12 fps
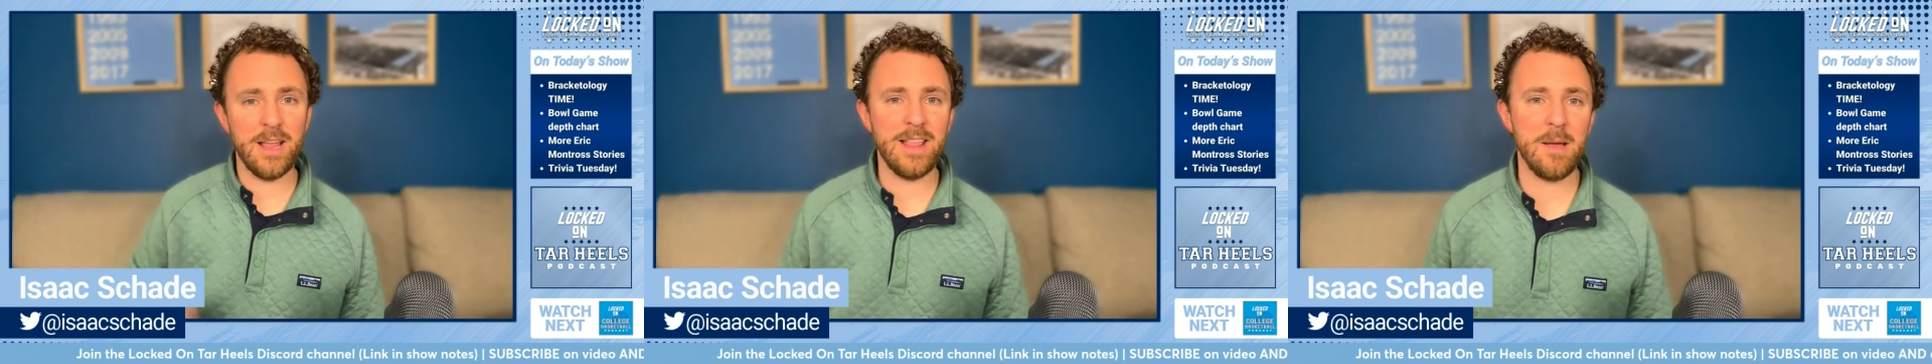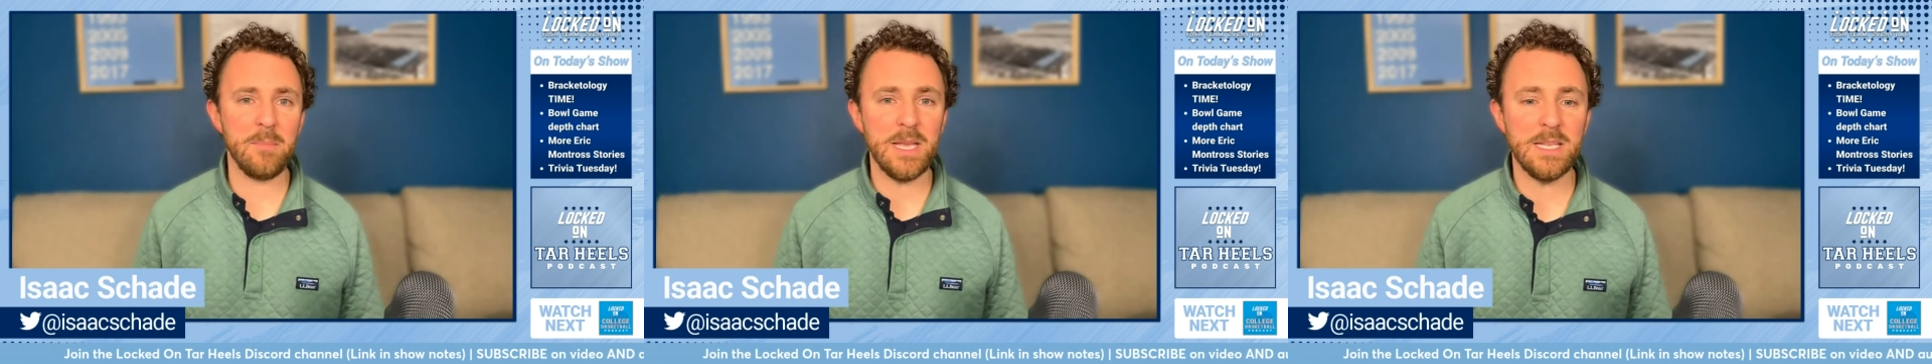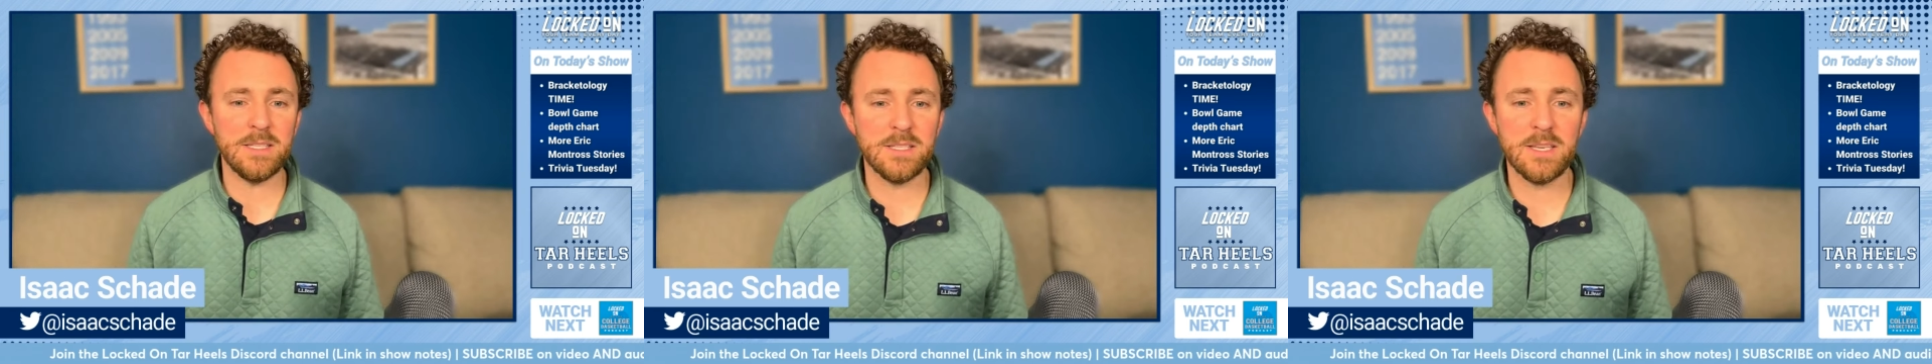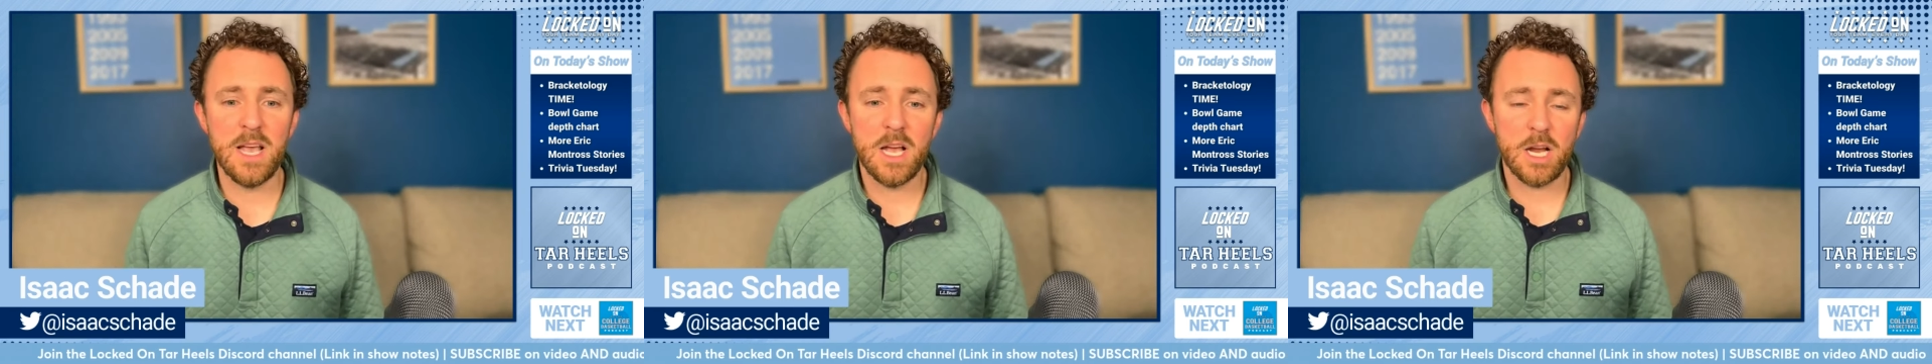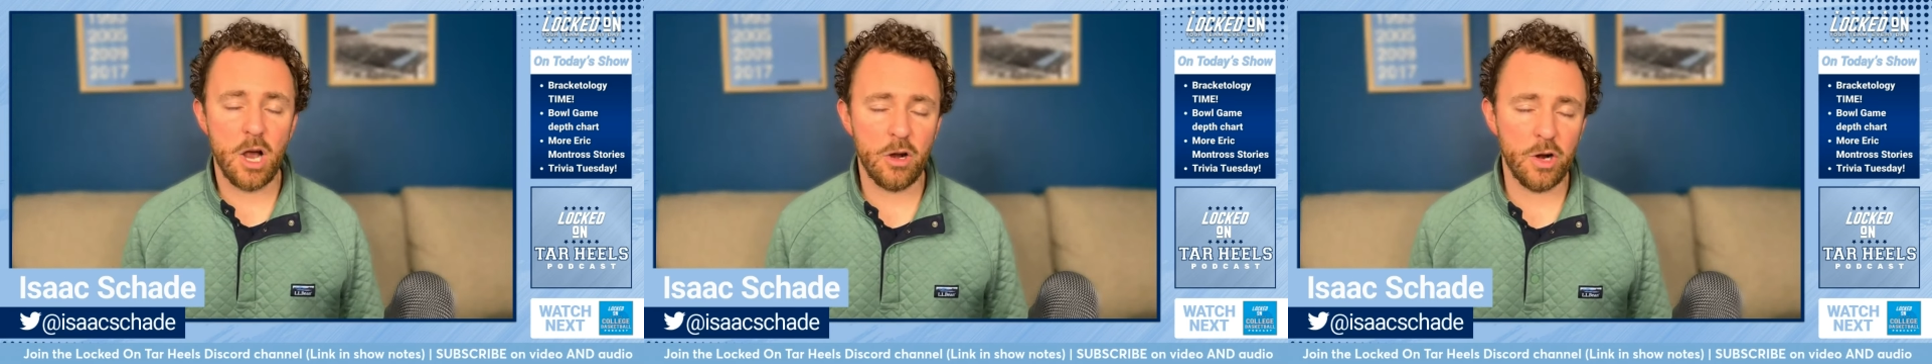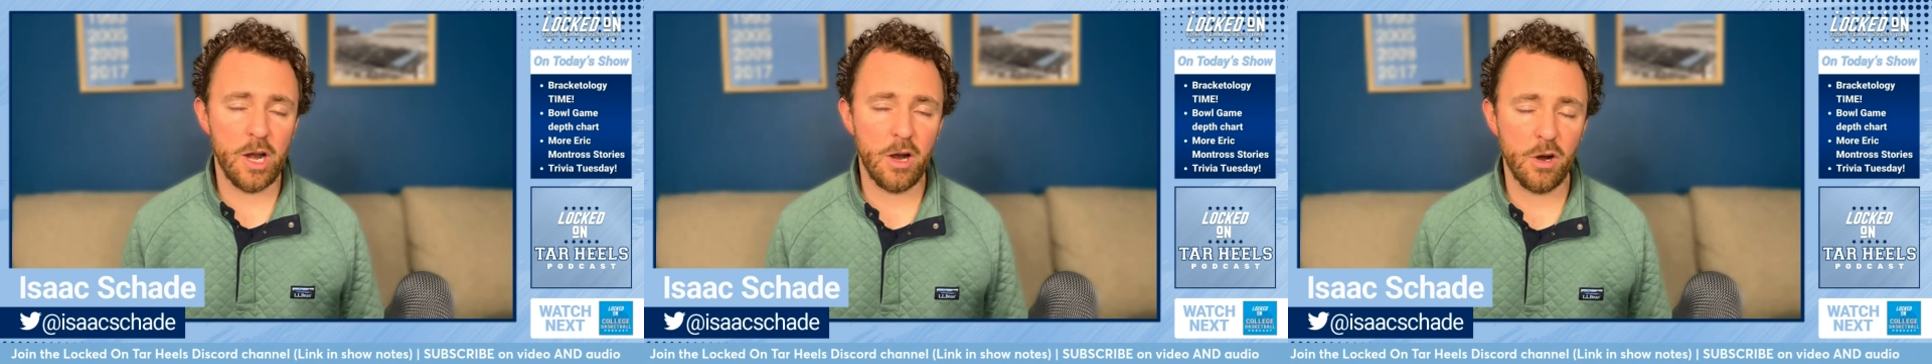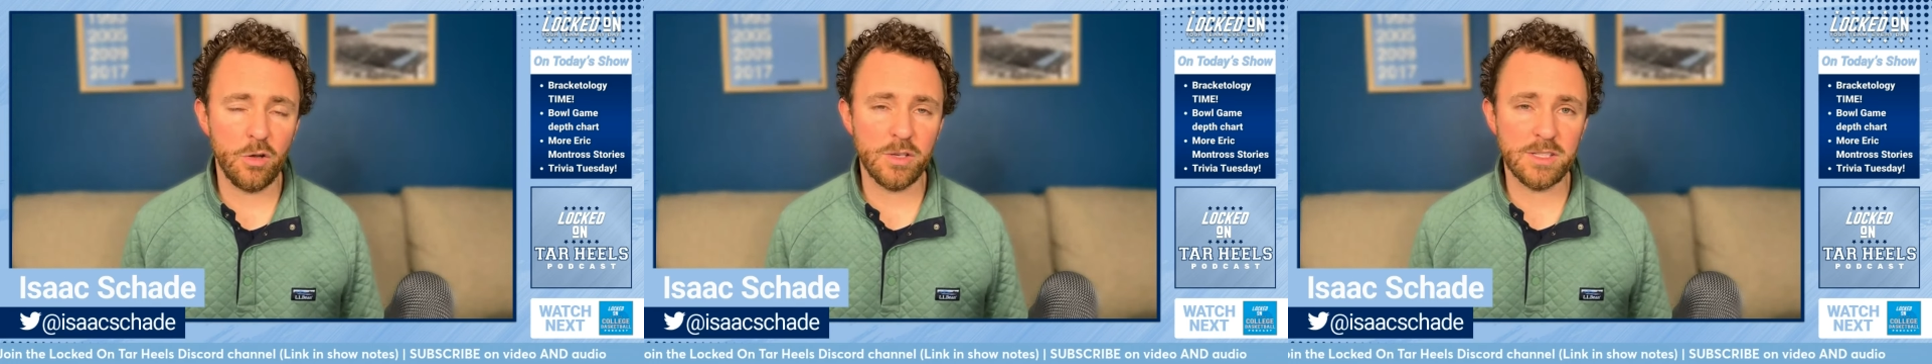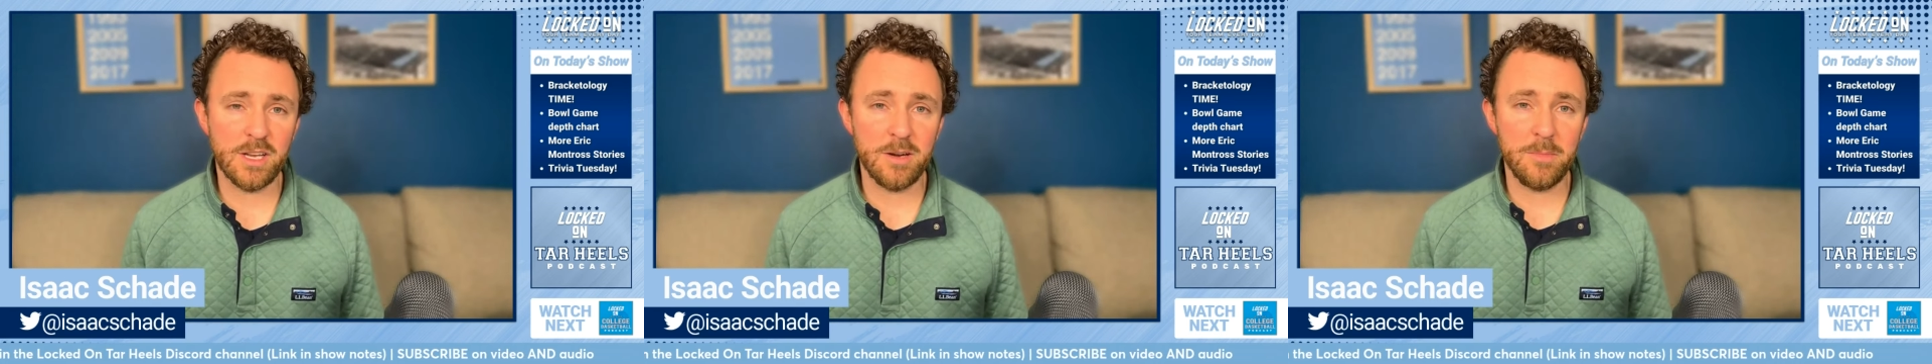and that means Connor Harrell
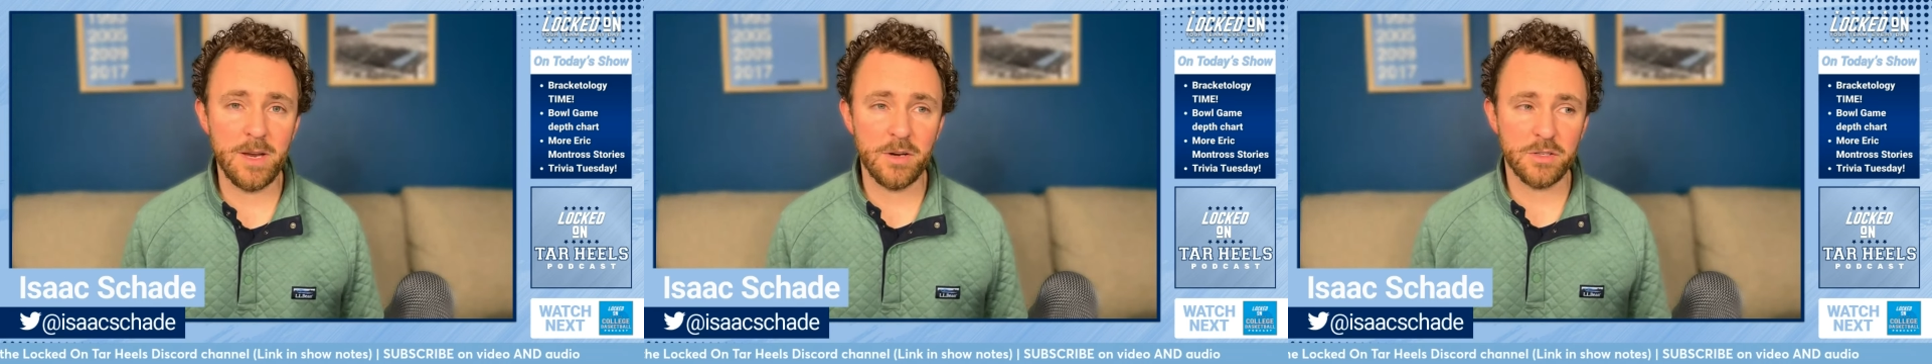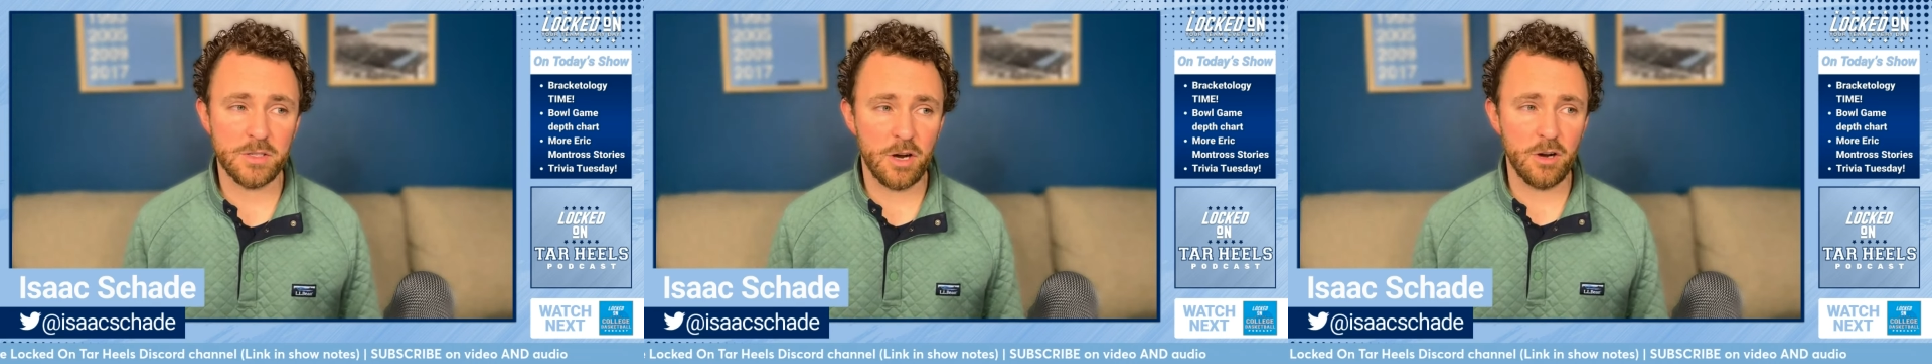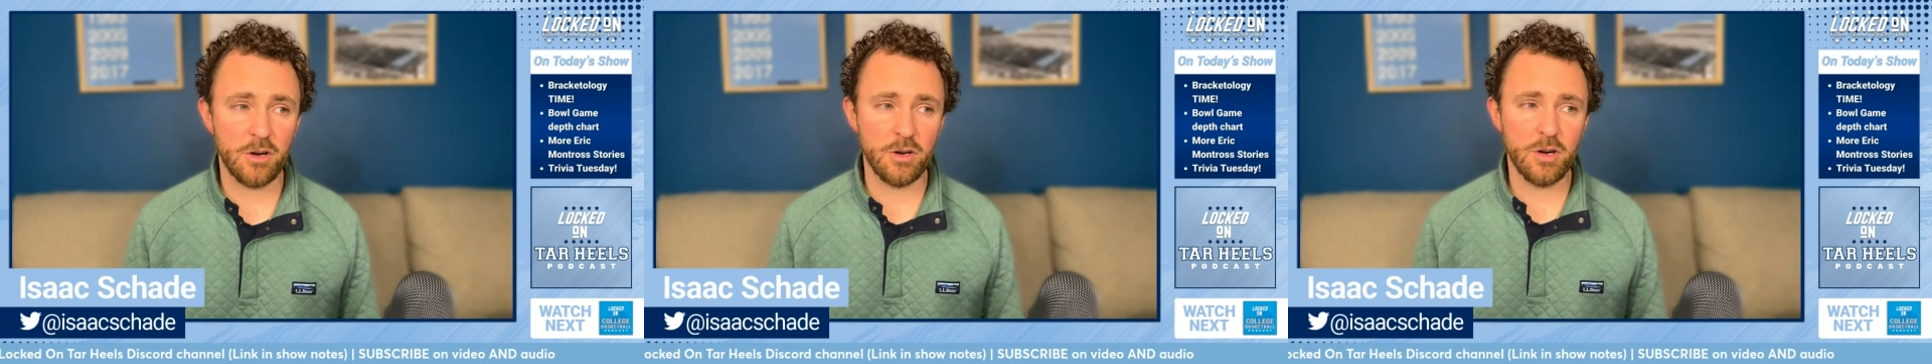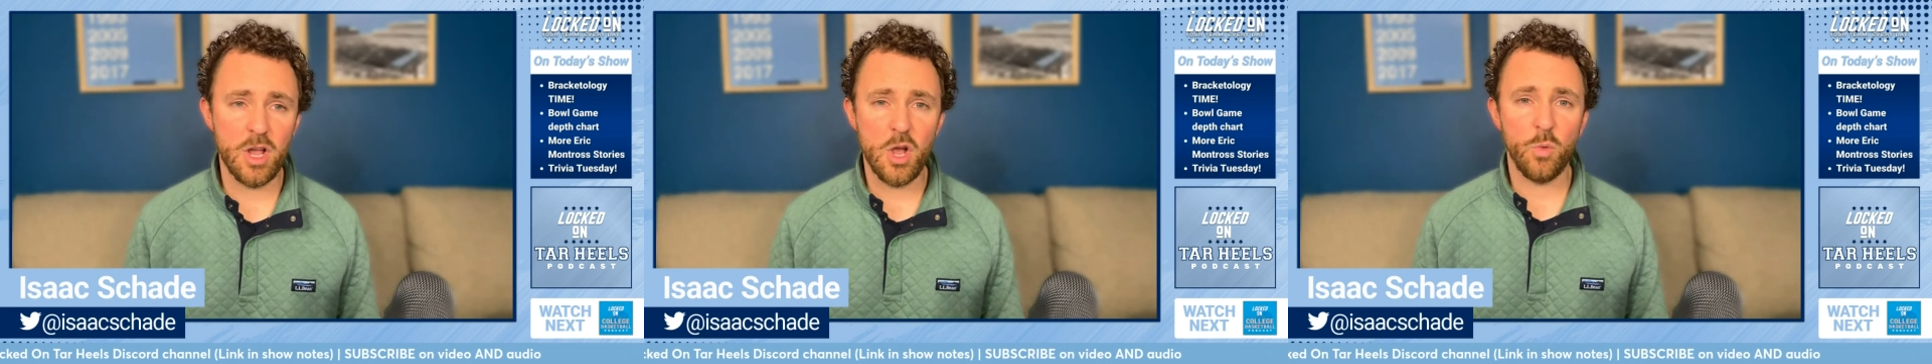is going to be your starter